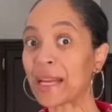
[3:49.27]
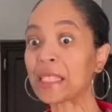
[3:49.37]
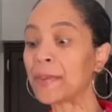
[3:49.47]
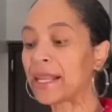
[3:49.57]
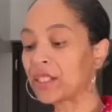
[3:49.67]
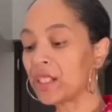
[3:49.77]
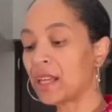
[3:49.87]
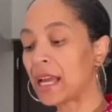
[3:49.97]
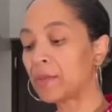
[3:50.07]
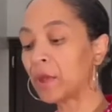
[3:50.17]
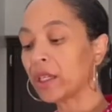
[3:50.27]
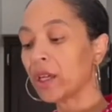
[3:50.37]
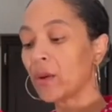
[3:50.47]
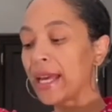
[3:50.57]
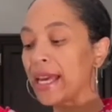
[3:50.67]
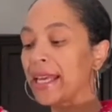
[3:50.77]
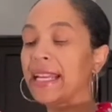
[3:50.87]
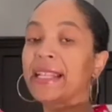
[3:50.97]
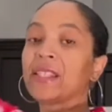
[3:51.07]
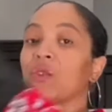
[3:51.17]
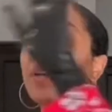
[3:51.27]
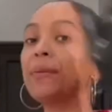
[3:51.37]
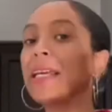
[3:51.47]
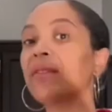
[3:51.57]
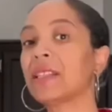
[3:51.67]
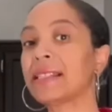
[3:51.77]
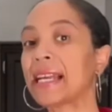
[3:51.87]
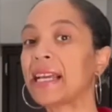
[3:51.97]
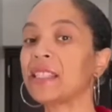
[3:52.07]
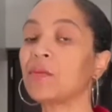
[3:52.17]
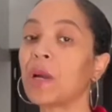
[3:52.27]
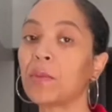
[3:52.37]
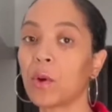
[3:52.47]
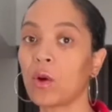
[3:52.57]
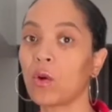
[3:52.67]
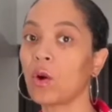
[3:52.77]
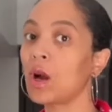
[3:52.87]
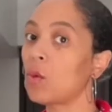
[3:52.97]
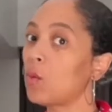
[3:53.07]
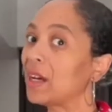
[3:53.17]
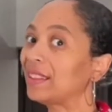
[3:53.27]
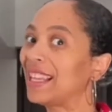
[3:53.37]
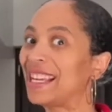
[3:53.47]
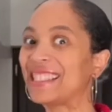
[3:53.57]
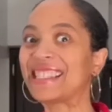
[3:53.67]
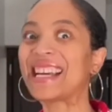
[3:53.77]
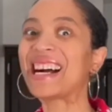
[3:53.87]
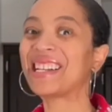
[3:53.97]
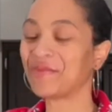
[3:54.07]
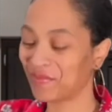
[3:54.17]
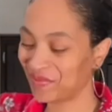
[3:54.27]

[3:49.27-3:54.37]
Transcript: my spatula, I'm going to go ahead and scrape down the sides of my bowl one last time.